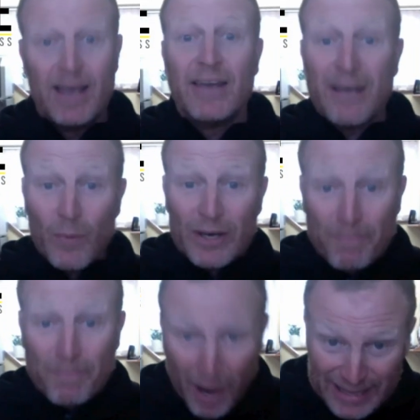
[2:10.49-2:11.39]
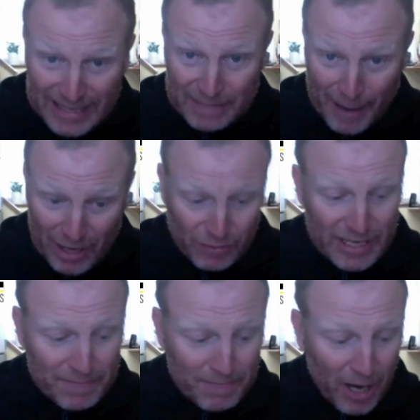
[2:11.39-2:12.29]
Now when you buy these
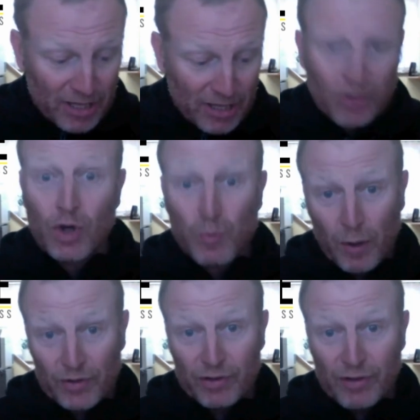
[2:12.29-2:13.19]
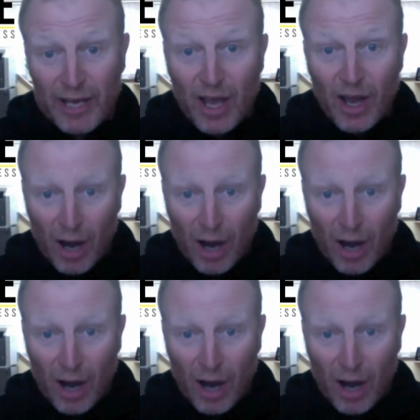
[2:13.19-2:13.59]
batteries, buy the good ones, all right?